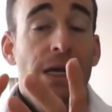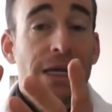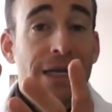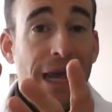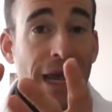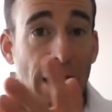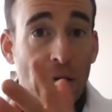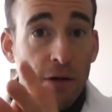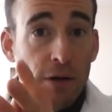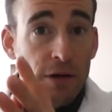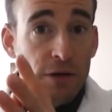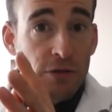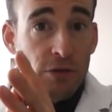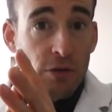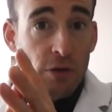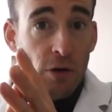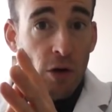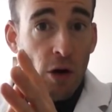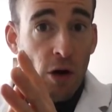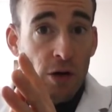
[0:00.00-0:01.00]
Carrots
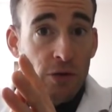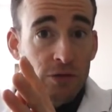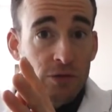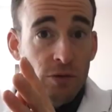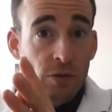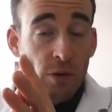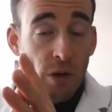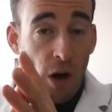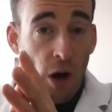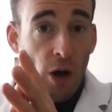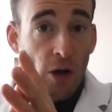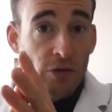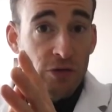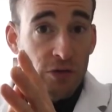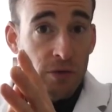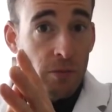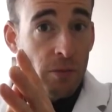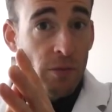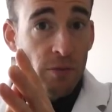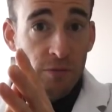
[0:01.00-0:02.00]
are
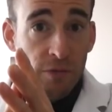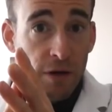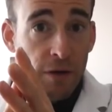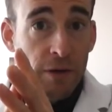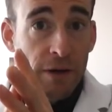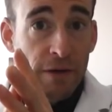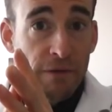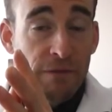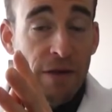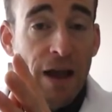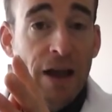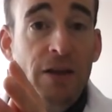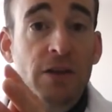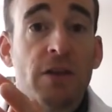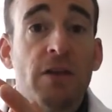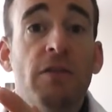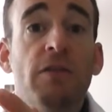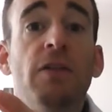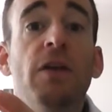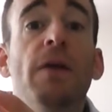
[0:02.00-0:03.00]
awesome, very
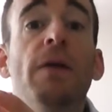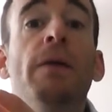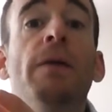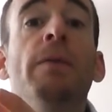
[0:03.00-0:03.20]
effective.